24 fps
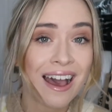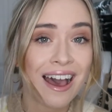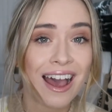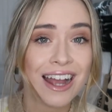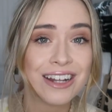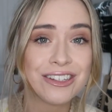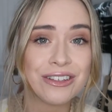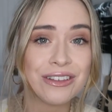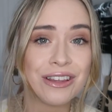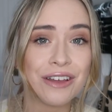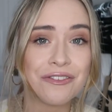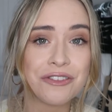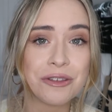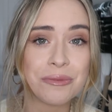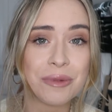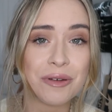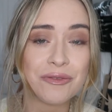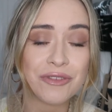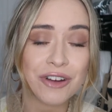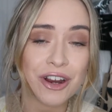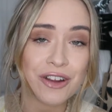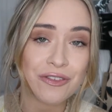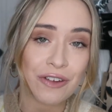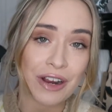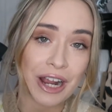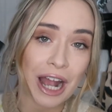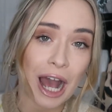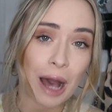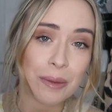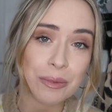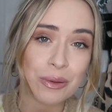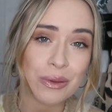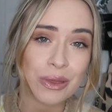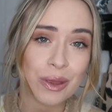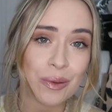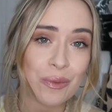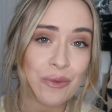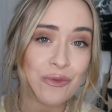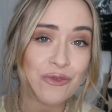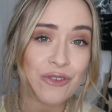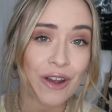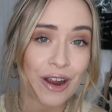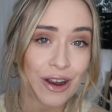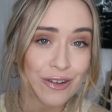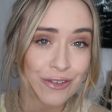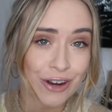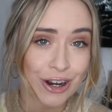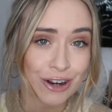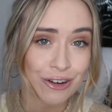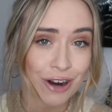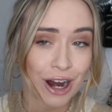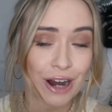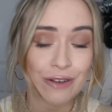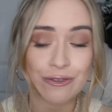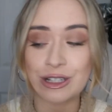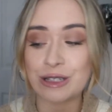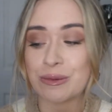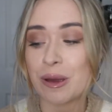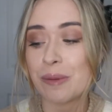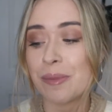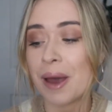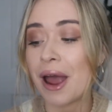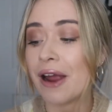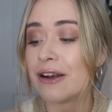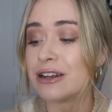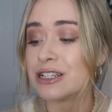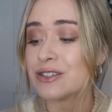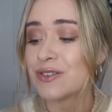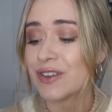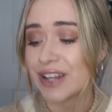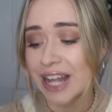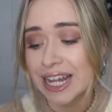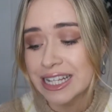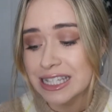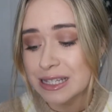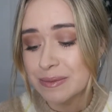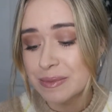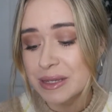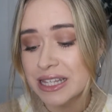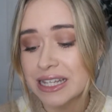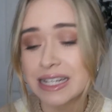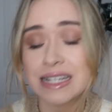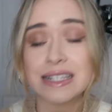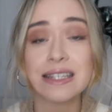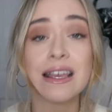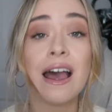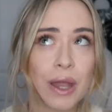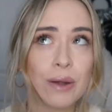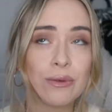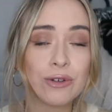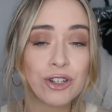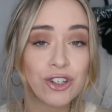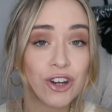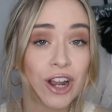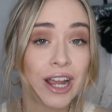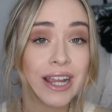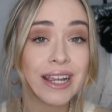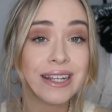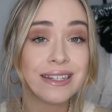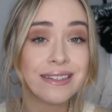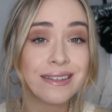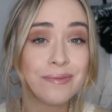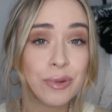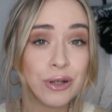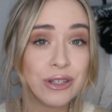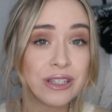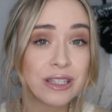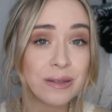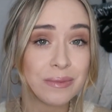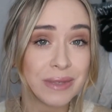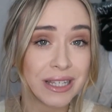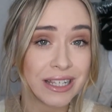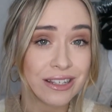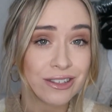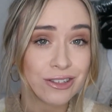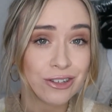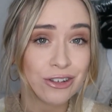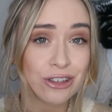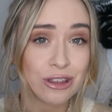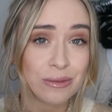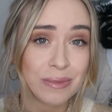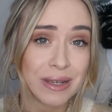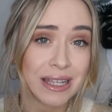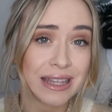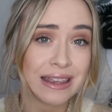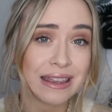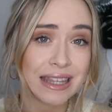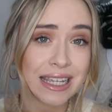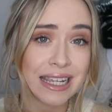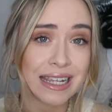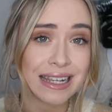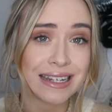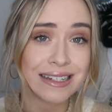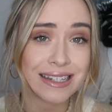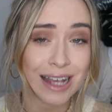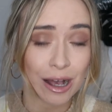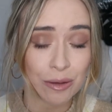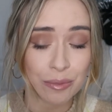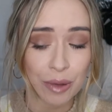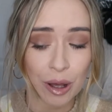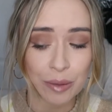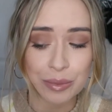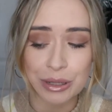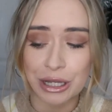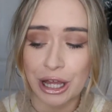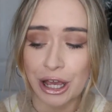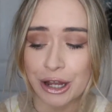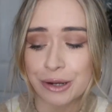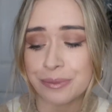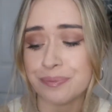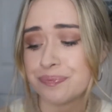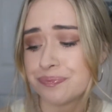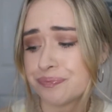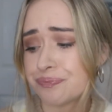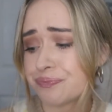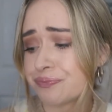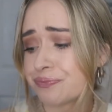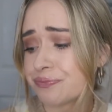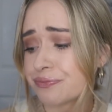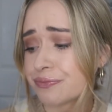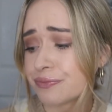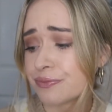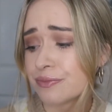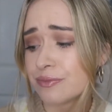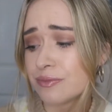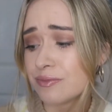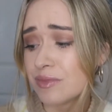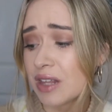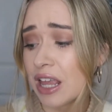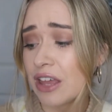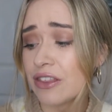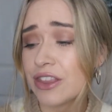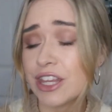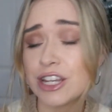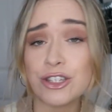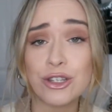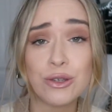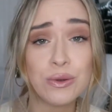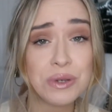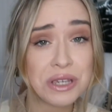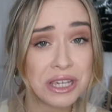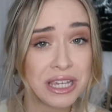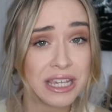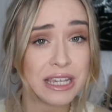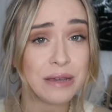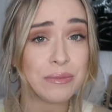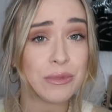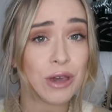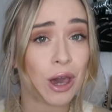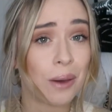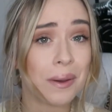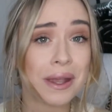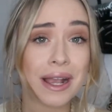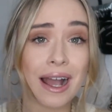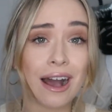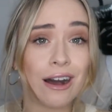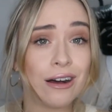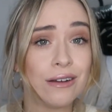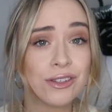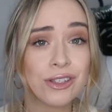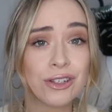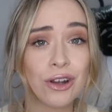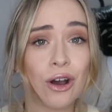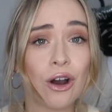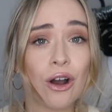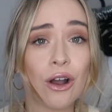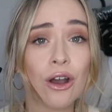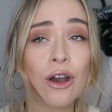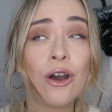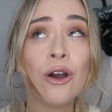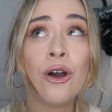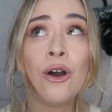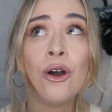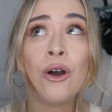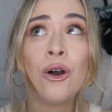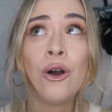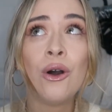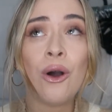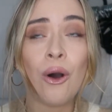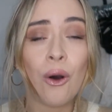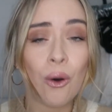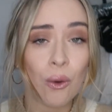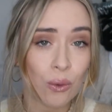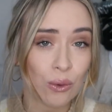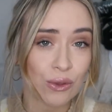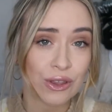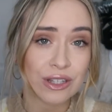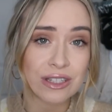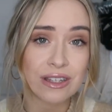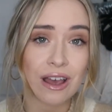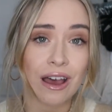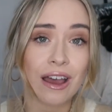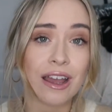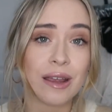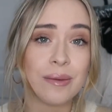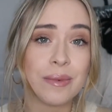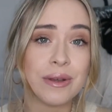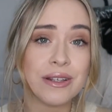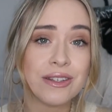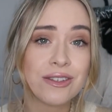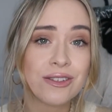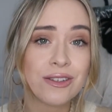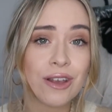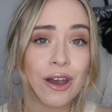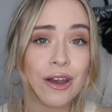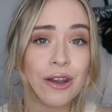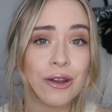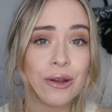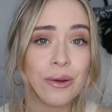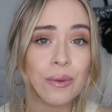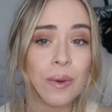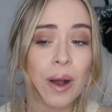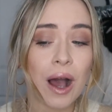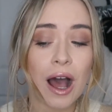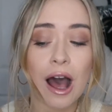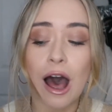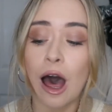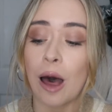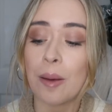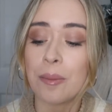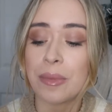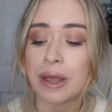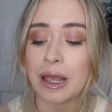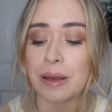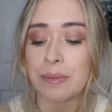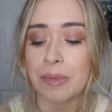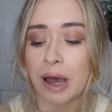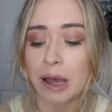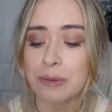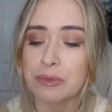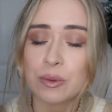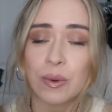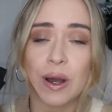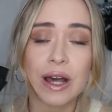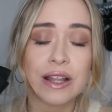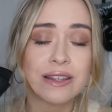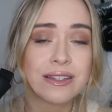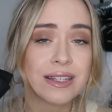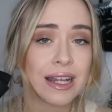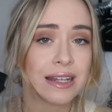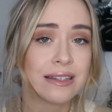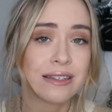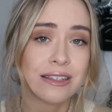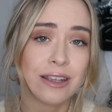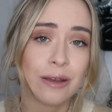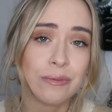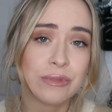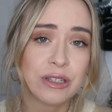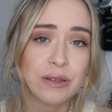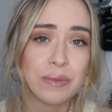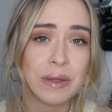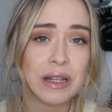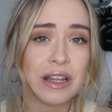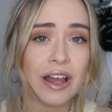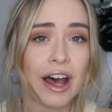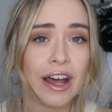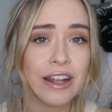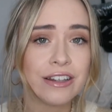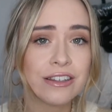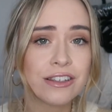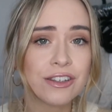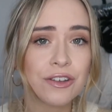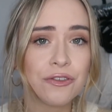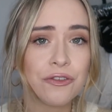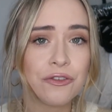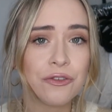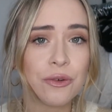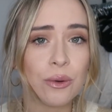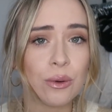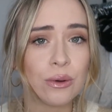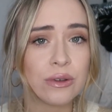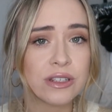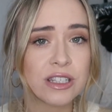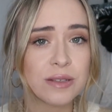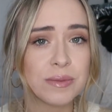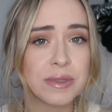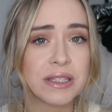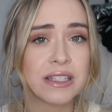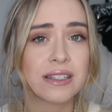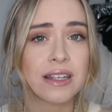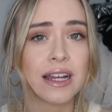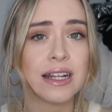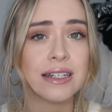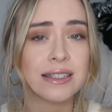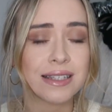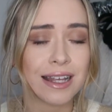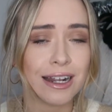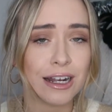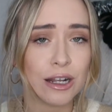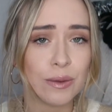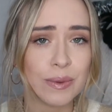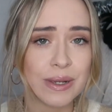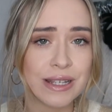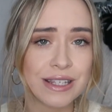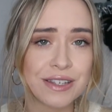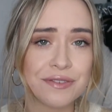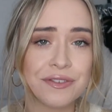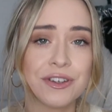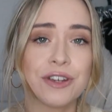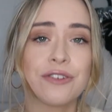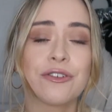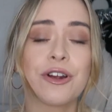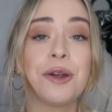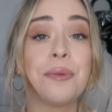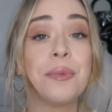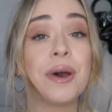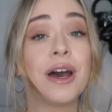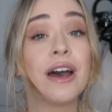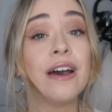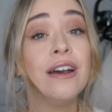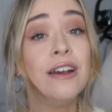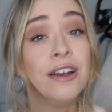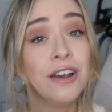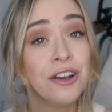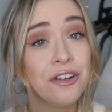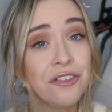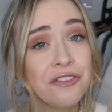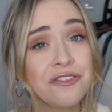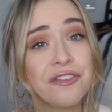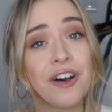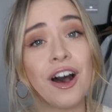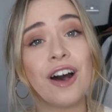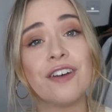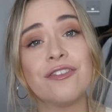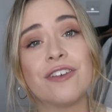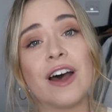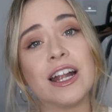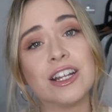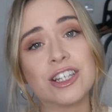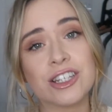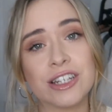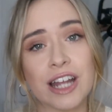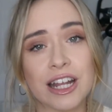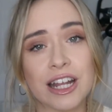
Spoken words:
I do love them. I'm very happy with them. Very grateful to my parents for getting me these. I will try and put some links to them in the down bar below. They do keep going out of stock all the time, so it might be worth setting up some alerts for some of the sites like Louisa Via Roma, Farfetch,